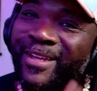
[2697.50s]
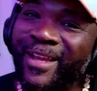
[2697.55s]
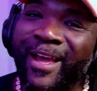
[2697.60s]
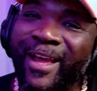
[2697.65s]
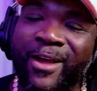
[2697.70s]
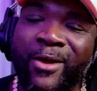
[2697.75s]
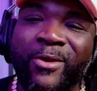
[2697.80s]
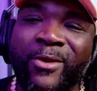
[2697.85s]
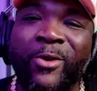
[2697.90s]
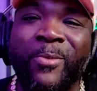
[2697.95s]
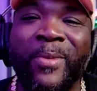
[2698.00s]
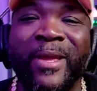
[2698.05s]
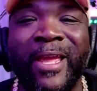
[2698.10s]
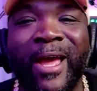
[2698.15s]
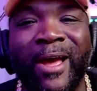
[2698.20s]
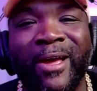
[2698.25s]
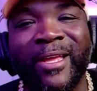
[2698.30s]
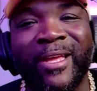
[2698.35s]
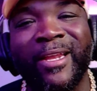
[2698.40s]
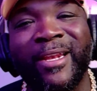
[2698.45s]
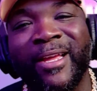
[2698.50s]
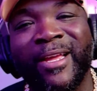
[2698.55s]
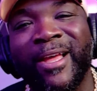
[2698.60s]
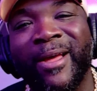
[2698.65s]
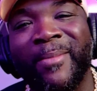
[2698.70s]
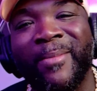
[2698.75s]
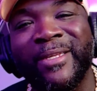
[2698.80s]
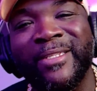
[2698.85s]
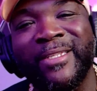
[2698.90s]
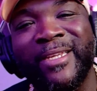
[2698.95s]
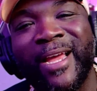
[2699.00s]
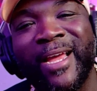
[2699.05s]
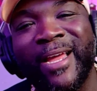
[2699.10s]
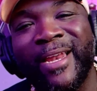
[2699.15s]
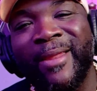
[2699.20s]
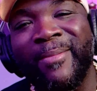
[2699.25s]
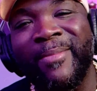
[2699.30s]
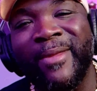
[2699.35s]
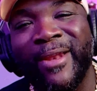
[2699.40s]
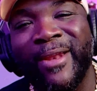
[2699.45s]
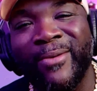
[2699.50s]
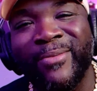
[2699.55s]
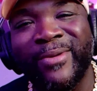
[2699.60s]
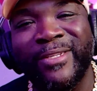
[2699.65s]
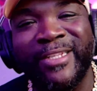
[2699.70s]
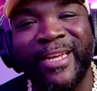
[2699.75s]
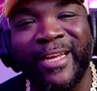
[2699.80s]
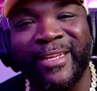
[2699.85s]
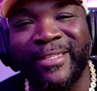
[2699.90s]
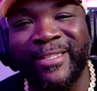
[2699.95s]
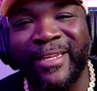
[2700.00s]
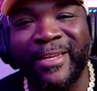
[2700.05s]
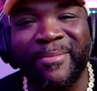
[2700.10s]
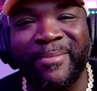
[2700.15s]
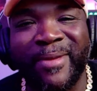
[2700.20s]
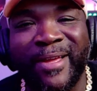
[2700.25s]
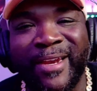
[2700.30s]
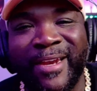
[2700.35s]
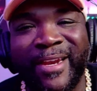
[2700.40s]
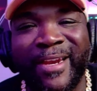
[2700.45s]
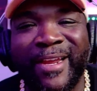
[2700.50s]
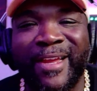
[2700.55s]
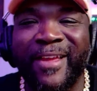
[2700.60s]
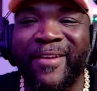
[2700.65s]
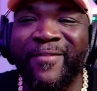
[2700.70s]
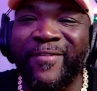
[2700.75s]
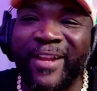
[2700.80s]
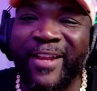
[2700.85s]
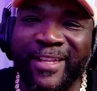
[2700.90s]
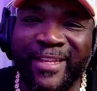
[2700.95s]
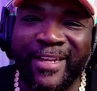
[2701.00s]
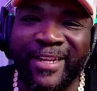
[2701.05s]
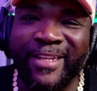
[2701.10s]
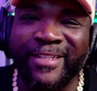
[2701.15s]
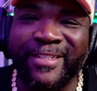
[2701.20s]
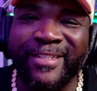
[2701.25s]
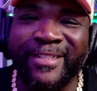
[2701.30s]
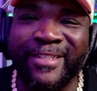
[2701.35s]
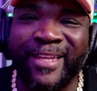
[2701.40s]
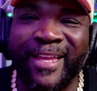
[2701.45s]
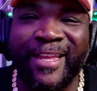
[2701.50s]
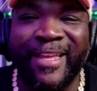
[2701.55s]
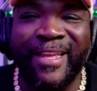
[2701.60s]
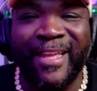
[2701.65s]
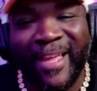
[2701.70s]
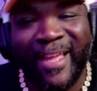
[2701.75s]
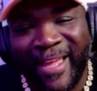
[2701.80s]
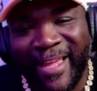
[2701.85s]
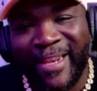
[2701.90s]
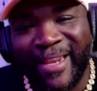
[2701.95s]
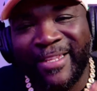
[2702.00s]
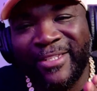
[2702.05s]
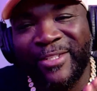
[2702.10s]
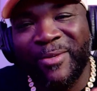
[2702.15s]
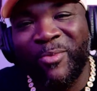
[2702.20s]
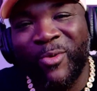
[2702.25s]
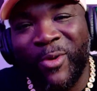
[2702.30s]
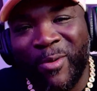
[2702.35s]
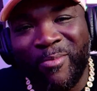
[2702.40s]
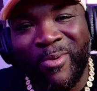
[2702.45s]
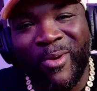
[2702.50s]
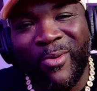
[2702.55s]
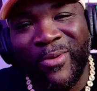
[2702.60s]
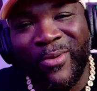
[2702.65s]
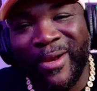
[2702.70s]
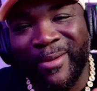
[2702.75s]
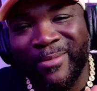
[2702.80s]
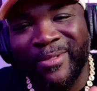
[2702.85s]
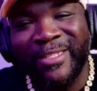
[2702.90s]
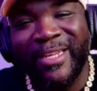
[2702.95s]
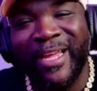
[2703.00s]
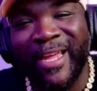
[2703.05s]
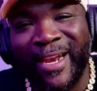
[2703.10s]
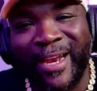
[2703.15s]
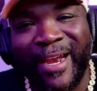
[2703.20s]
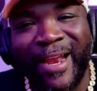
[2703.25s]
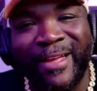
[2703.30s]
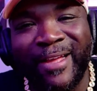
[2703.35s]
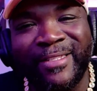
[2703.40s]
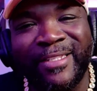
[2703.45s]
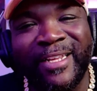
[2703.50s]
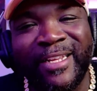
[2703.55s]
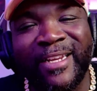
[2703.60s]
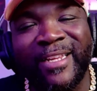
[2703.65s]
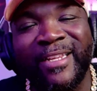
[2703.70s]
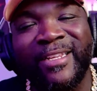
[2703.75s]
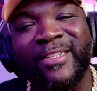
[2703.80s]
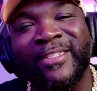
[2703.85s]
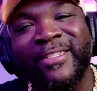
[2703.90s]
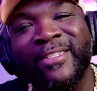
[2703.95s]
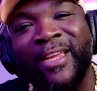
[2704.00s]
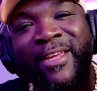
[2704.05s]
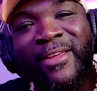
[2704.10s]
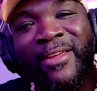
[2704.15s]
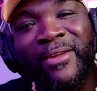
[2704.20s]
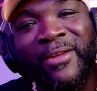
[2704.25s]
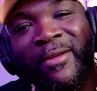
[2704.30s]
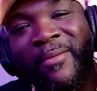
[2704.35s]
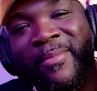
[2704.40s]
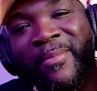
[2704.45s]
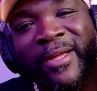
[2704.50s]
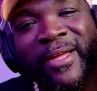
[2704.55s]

I don't know, man. Y'all get in the comments and y'all let me know what y'all think about it. I have nothing else to say. And it's your boy, Bo, and I'm signing out, telling you to stay up,